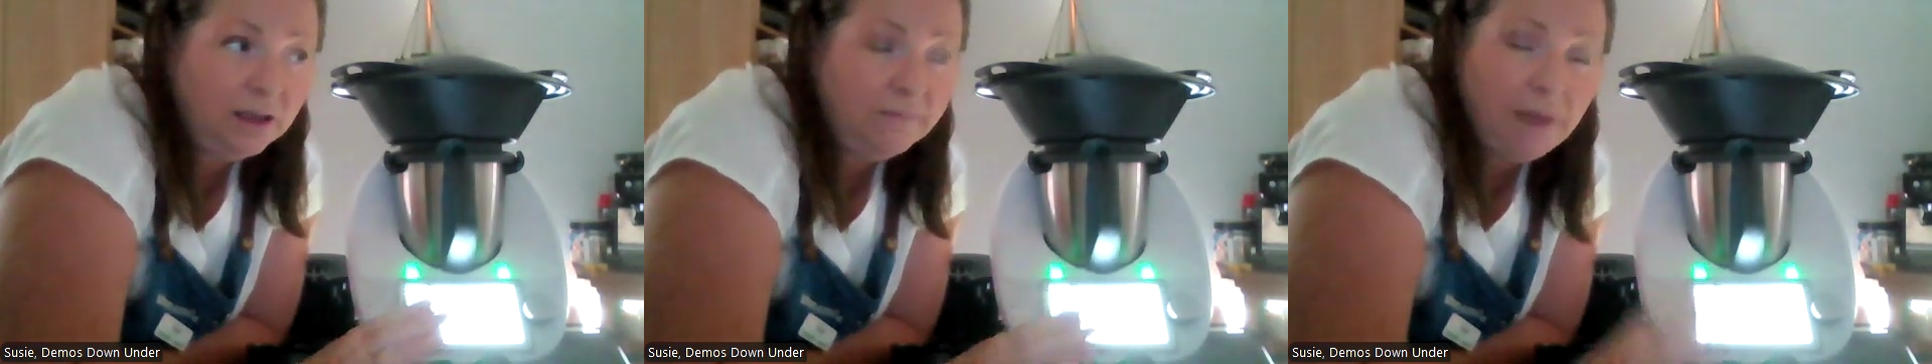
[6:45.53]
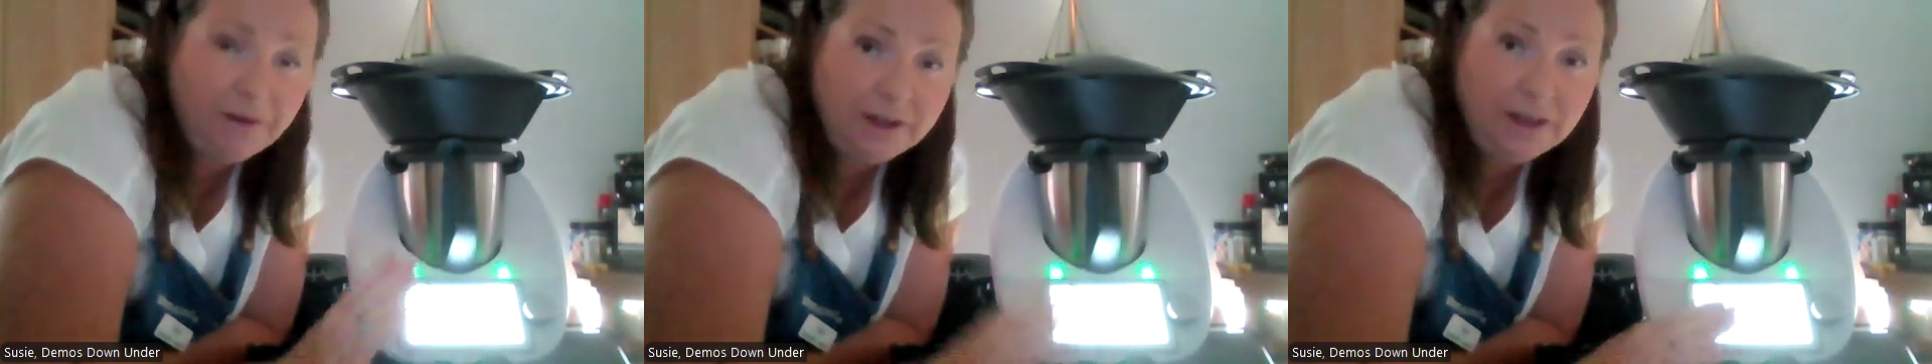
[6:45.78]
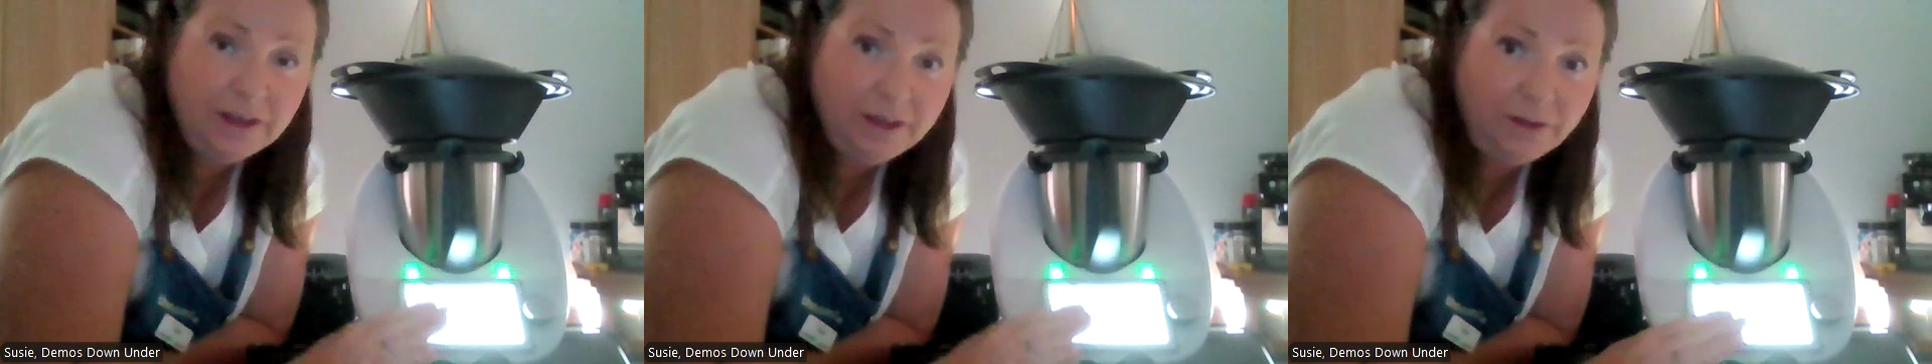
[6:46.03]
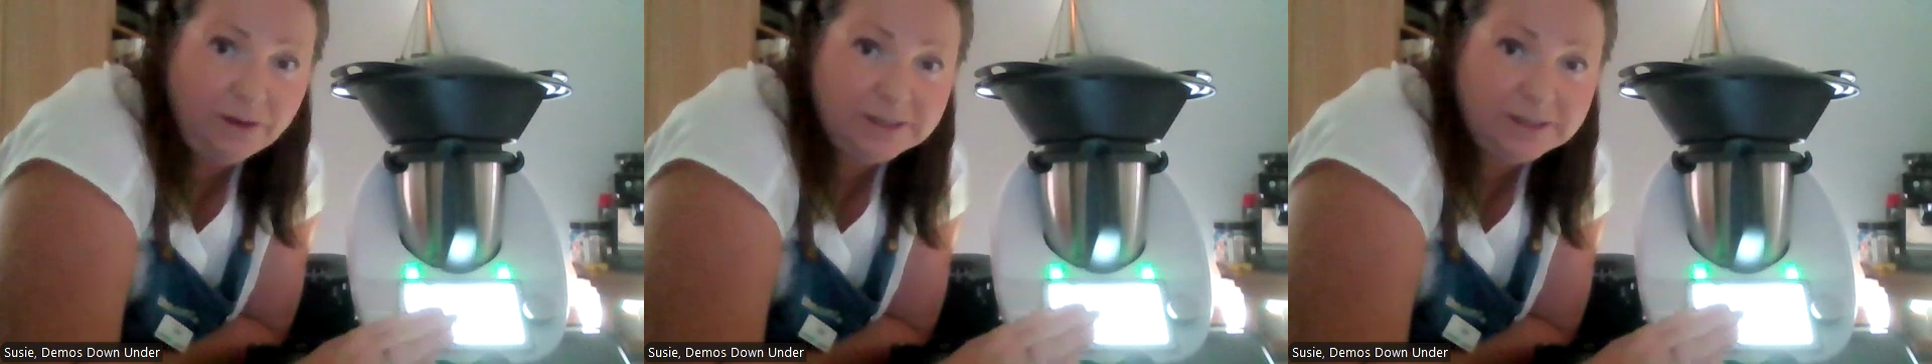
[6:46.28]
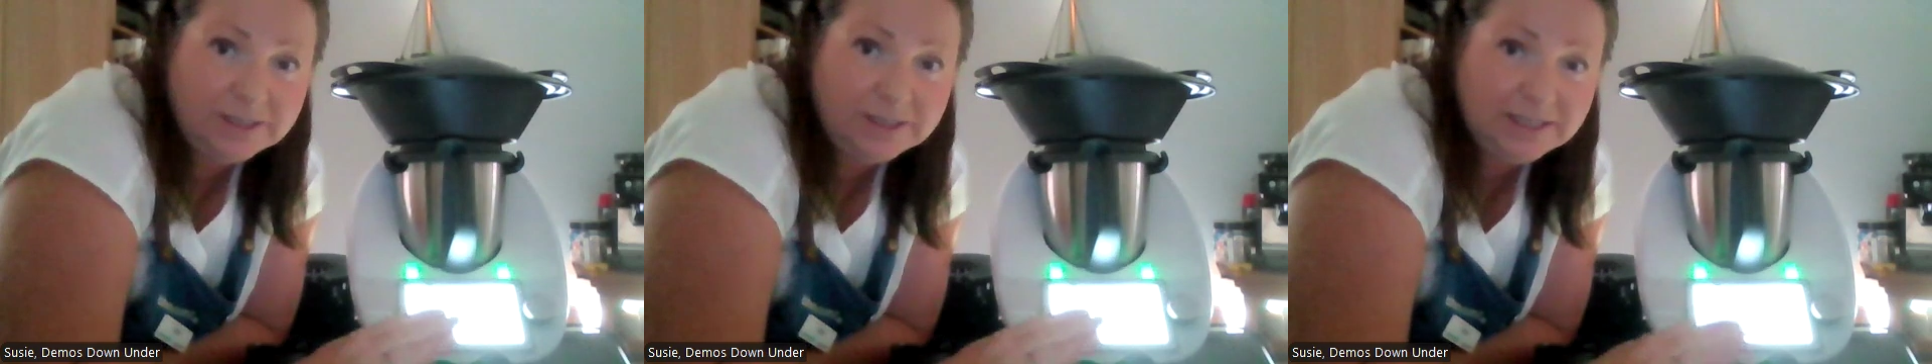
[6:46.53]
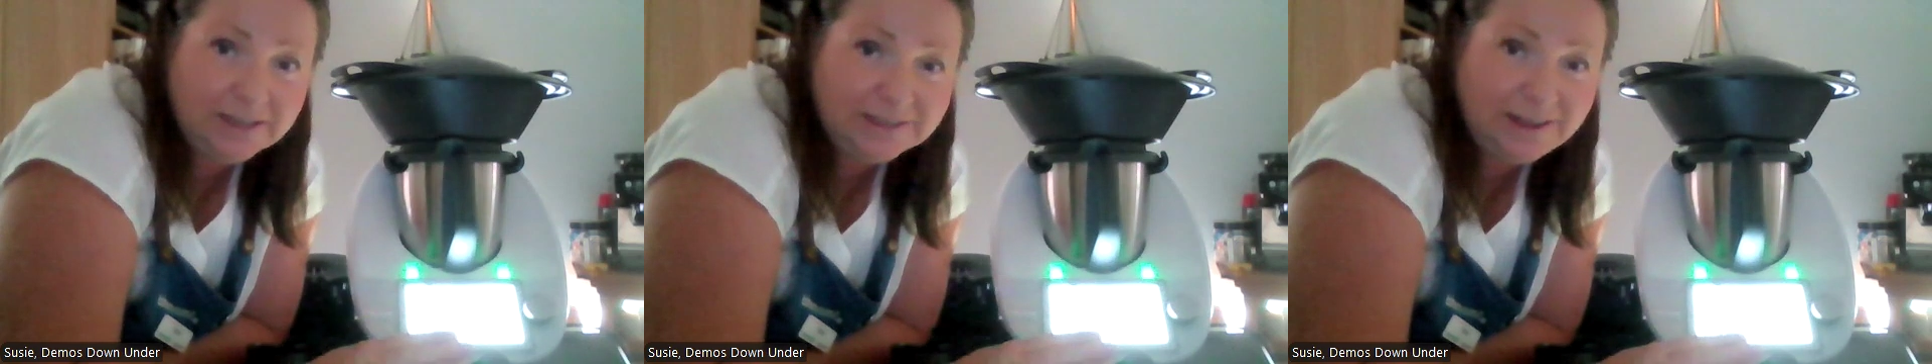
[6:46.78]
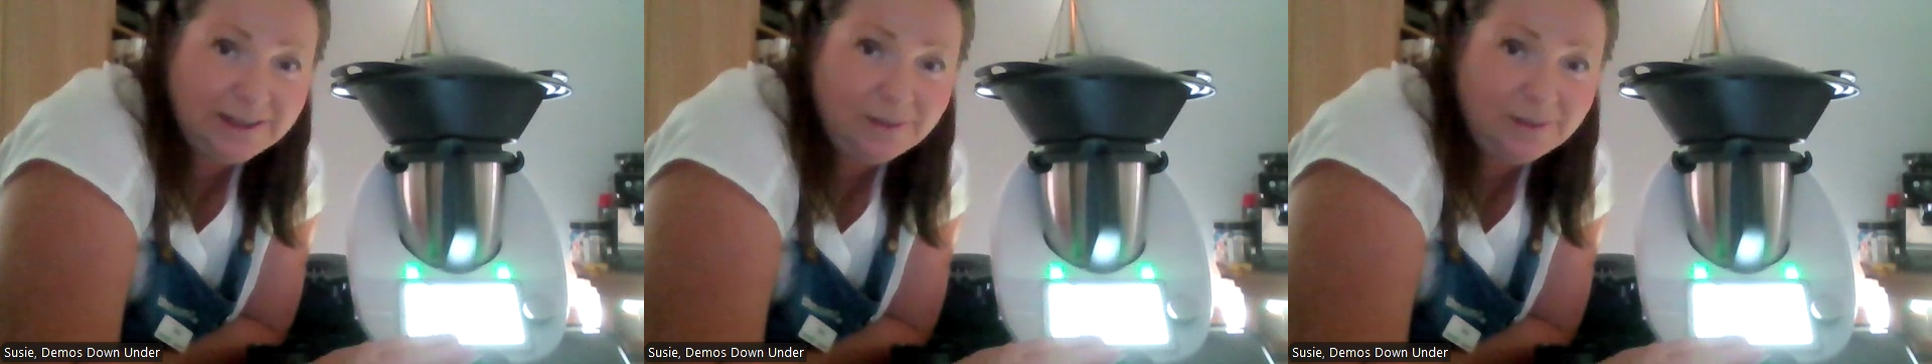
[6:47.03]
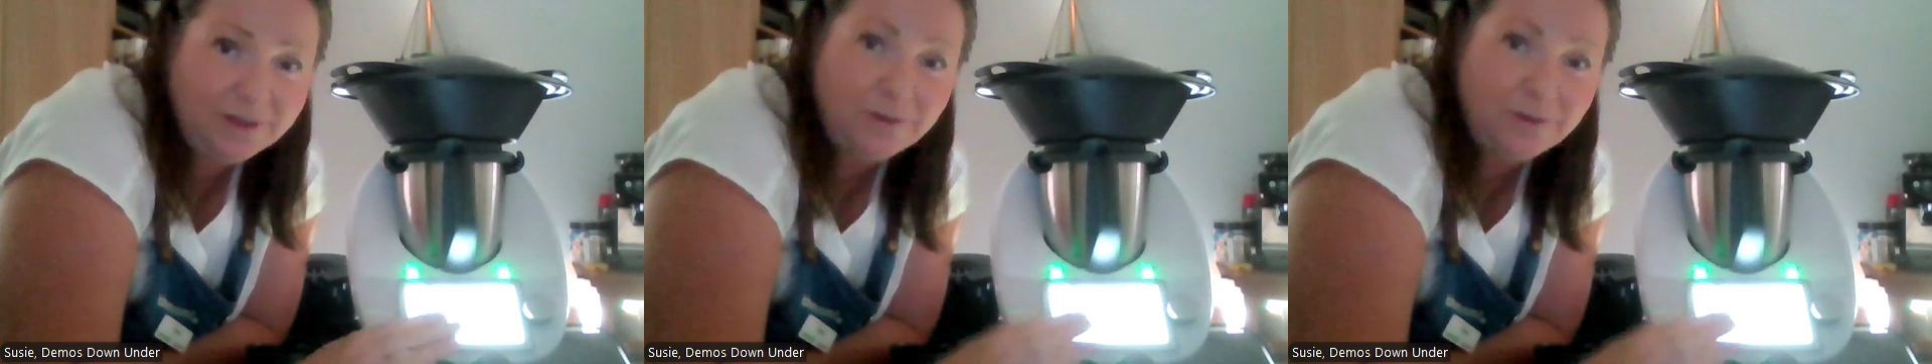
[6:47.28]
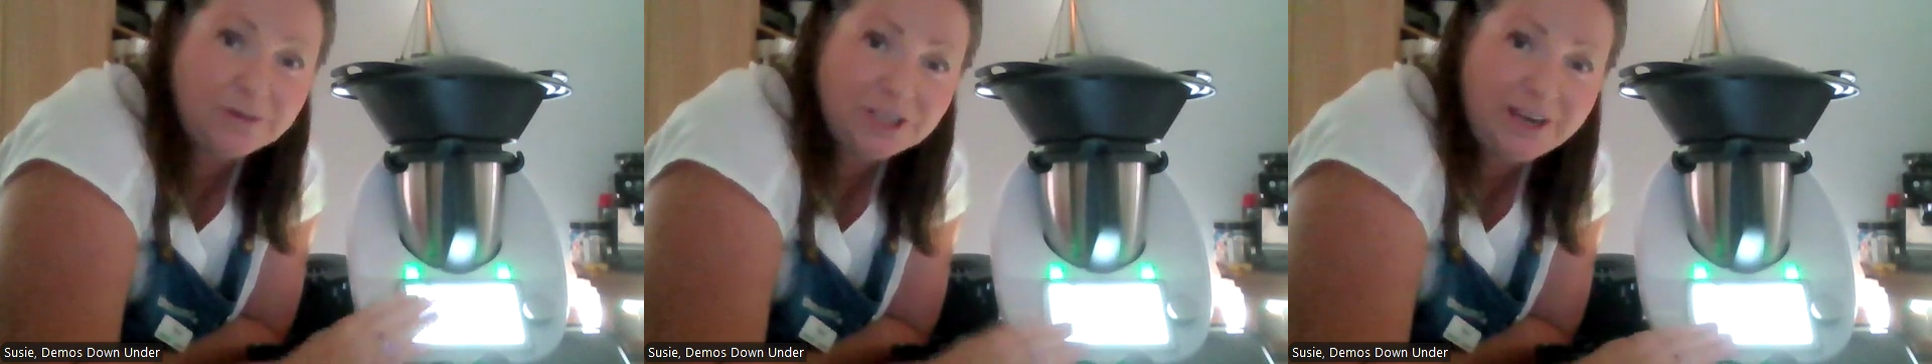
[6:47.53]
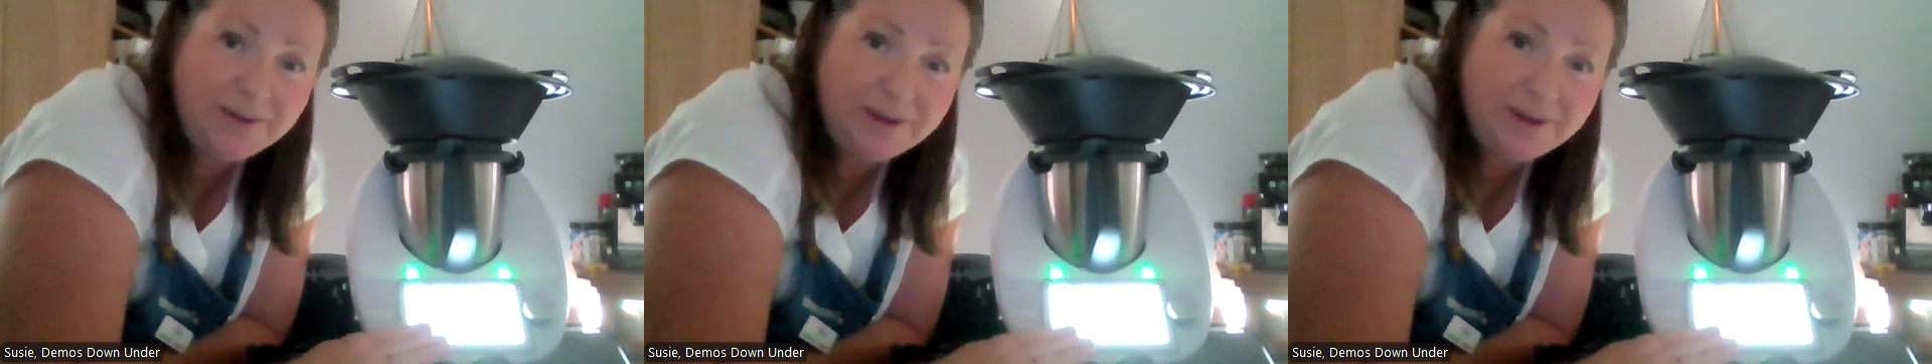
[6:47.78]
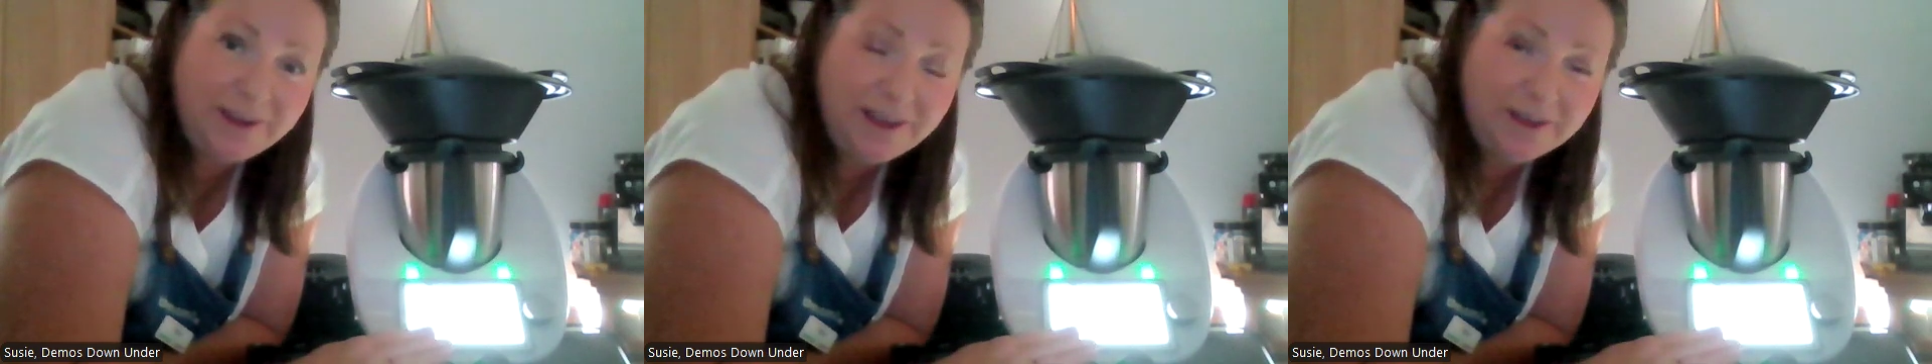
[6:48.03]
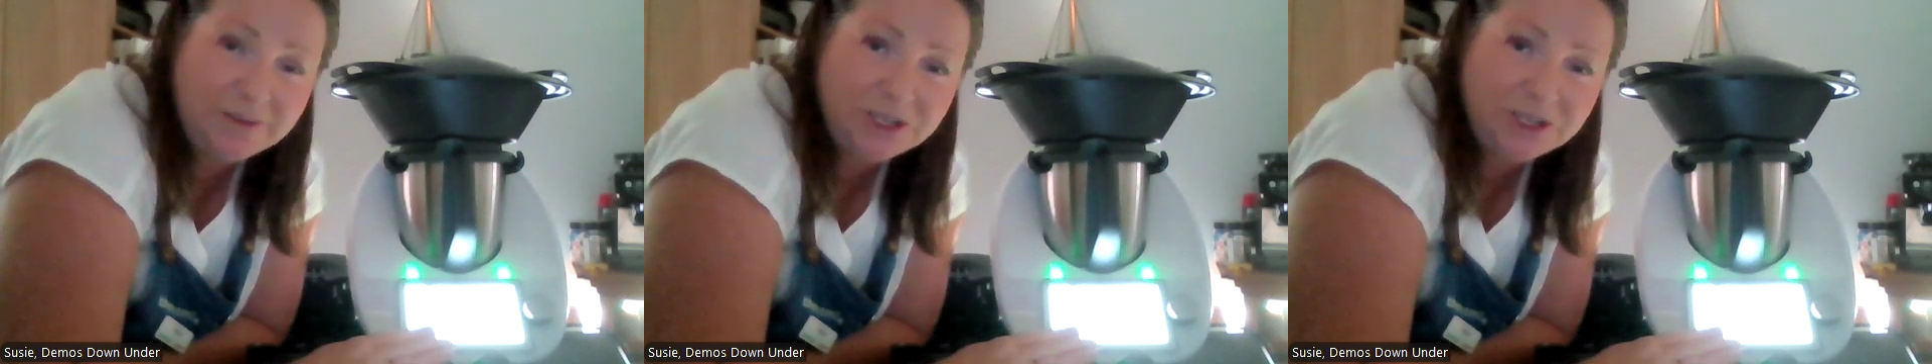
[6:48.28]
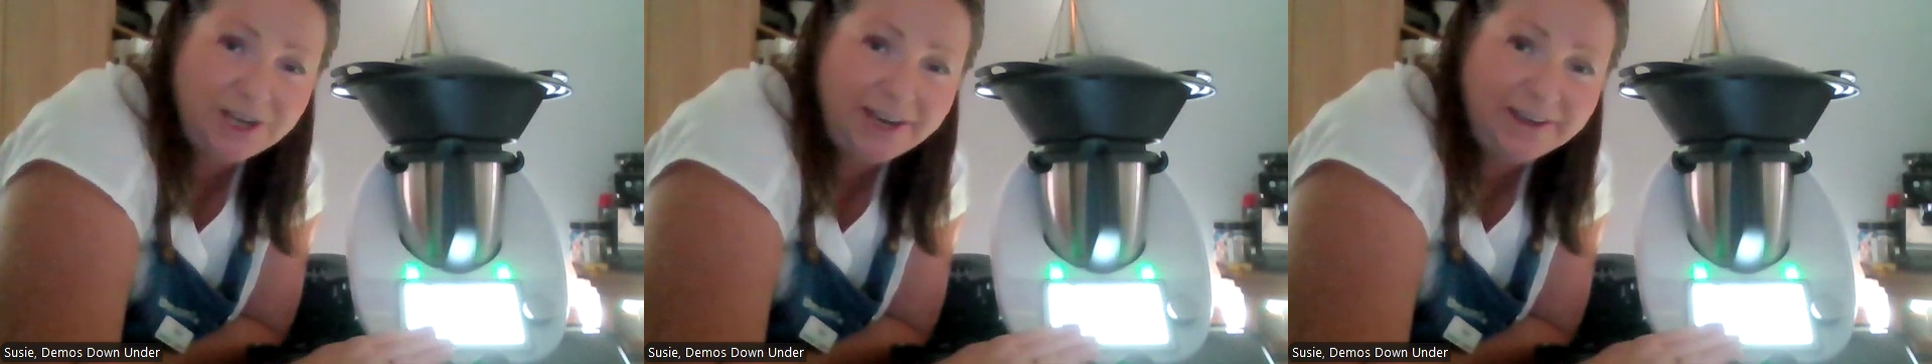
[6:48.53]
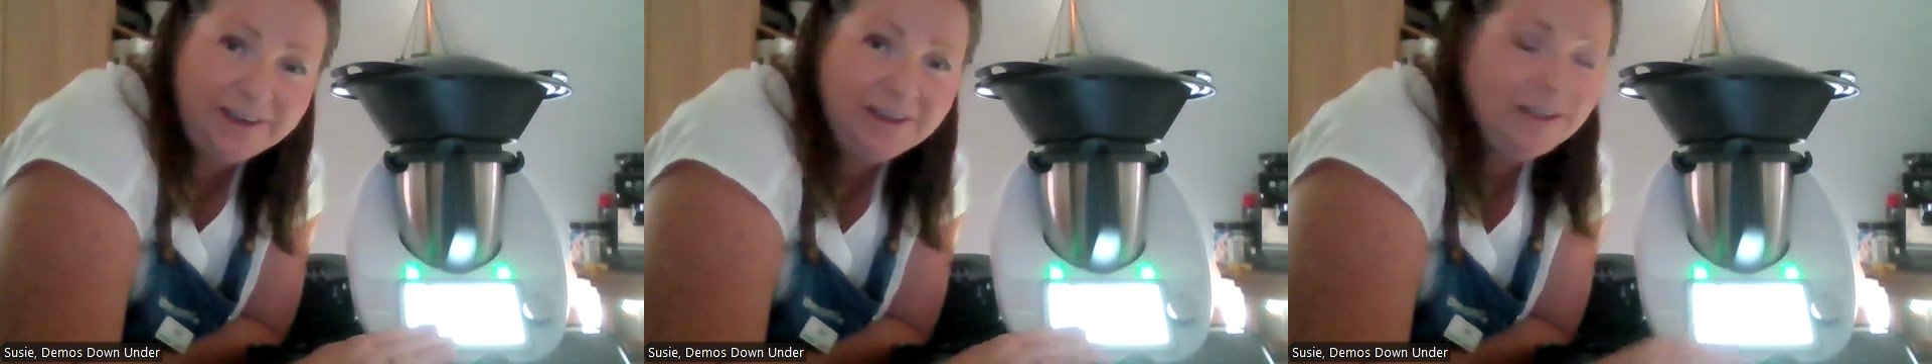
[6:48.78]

marry those details up with your machine when you get your machine.